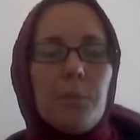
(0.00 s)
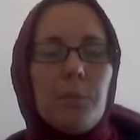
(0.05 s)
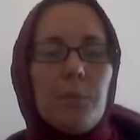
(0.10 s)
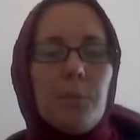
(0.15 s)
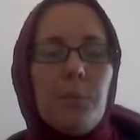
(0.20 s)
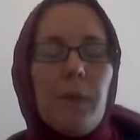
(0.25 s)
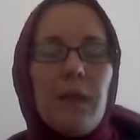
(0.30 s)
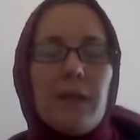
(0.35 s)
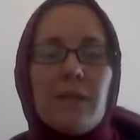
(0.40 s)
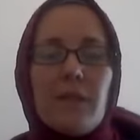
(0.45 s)

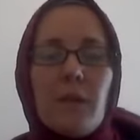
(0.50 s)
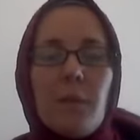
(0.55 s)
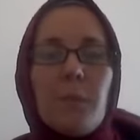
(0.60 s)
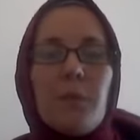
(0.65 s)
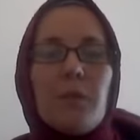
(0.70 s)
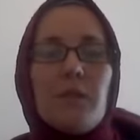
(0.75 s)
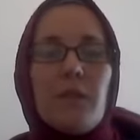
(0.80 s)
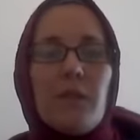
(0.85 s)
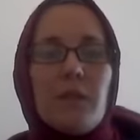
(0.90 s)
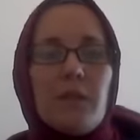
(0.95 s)
make some
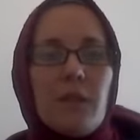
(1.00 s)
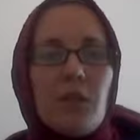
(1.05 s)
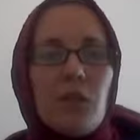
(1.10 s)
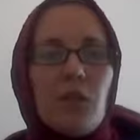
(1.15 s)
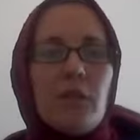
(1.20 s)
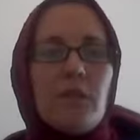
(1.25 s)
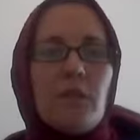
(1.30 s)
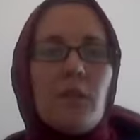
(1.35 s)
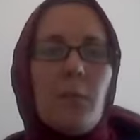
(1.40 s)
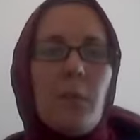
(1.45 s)

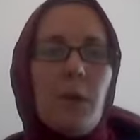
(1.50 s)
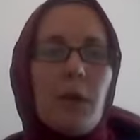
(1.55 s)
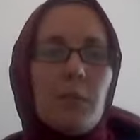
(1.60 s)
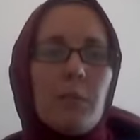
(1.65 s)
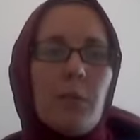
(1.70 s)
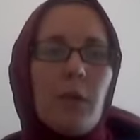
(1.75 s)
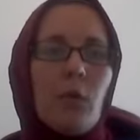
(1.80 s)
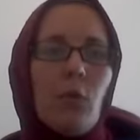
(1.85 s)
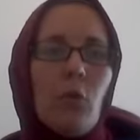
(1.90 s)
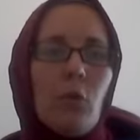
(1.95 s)
presentations about
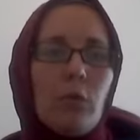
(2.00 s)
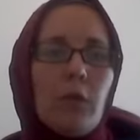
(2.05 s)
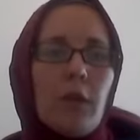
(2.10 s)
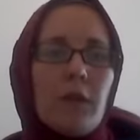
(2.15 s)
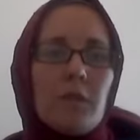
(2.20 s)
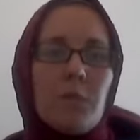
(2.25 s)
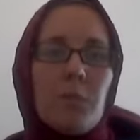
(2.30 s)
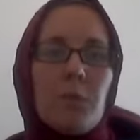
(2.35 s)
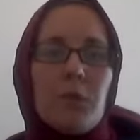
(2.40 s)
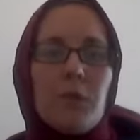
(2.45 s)
my own
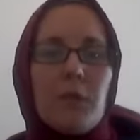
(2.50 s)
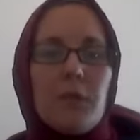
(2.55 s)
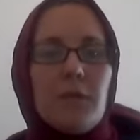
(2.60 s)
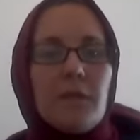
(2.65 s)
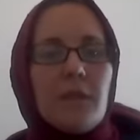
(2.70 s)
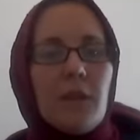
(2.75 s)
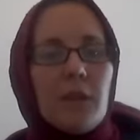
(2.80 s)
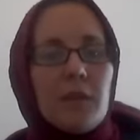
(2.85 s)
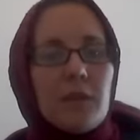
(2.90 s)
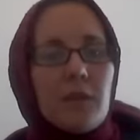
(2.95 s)

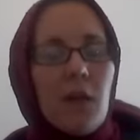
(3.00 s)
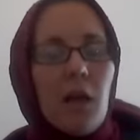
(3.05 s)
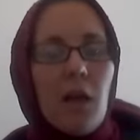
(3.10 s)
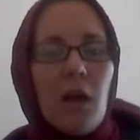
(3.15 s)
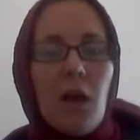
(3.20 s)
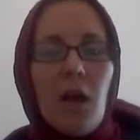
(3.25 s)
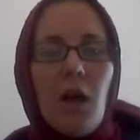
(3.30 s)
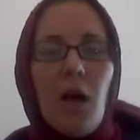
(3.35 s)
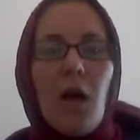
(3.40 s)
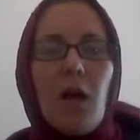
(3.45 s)
expertise, and
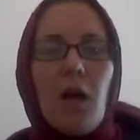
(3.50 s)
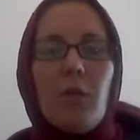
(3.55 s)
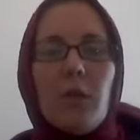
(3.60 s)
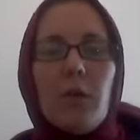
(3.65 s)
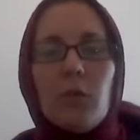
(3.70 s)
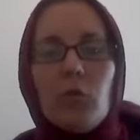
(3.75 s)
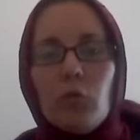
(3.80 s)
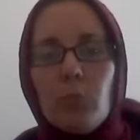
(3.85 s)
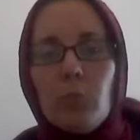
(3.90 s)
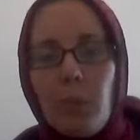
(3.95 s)
I
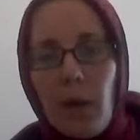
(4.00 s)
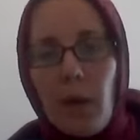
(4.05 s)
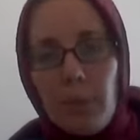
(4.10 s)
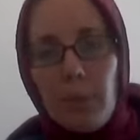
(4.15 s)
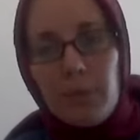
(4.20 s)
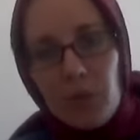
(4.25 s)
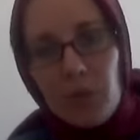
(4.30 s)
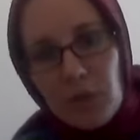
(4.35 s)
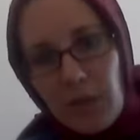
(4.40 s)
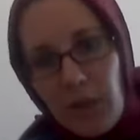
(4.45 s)
want to
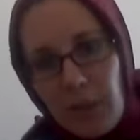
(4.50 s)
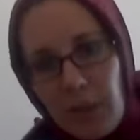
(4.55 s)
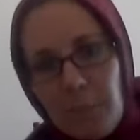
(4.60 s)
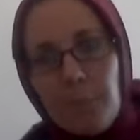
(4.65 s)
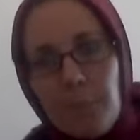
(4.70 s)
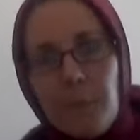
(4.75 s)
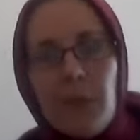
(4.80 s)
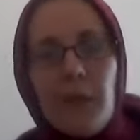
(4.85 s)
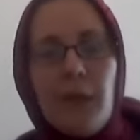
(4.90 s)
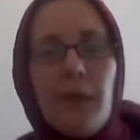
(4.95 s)
publish
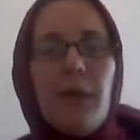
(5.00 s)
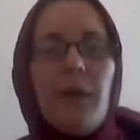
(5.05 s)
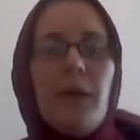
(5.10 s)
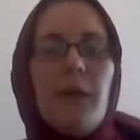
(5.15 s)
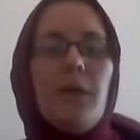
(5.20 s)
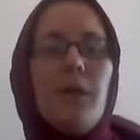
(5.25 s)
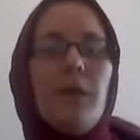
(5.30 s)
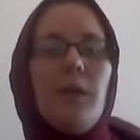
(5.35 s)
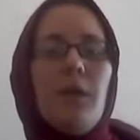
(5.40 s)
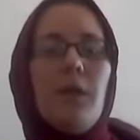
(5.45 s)
them
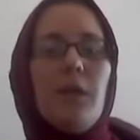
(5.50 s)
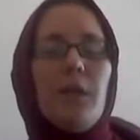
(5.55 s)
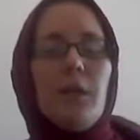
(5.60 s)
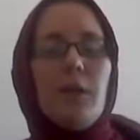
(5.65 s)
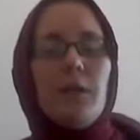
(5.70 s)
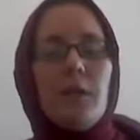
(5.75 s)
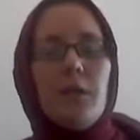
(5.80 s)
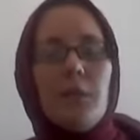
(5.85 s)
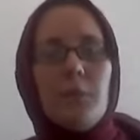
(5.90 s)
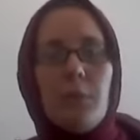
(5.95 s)

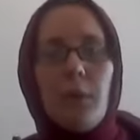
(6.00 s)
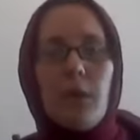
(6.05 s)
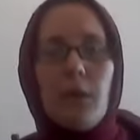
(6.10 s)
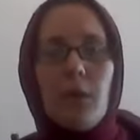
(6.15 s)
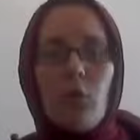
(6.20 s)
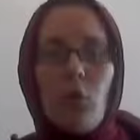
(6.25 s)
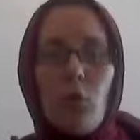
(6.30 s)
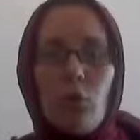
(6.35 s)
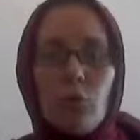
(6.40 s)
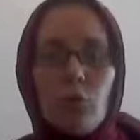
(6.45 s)
in
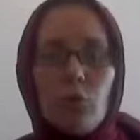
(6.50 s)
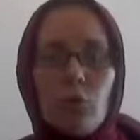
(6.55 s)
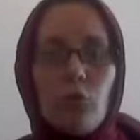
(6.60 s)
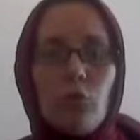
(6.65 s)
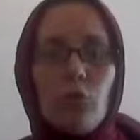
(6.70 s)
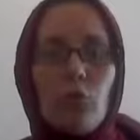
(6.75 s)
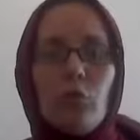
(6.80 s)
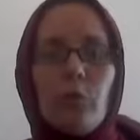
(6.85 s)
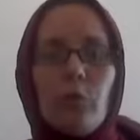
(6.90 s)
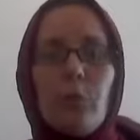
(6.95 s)
my own
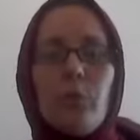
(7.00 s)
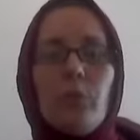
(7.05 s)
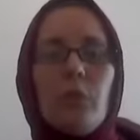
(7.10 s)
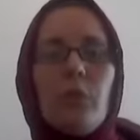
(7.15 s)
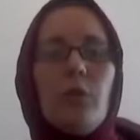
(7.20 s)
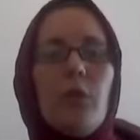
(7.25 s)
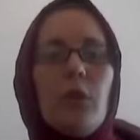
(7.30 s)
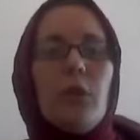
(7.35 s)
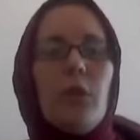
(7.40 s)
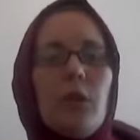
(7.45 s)
YouTube
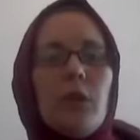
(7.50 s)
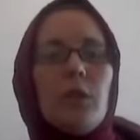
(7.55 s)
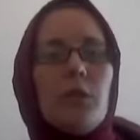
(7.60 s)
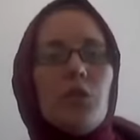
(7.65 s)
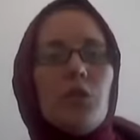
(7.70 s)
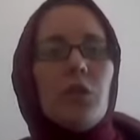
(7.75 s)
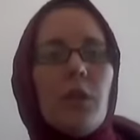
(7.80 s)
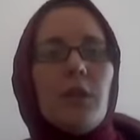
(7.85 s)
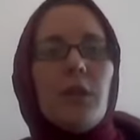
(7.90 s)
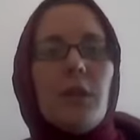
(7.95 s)

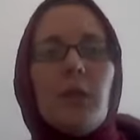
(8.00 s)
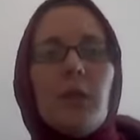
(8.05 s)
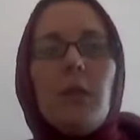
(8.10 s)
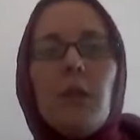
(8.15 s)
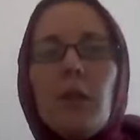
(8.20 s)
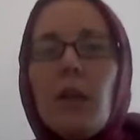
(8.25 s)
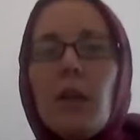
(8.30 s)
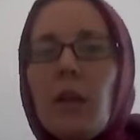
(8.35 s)
channel.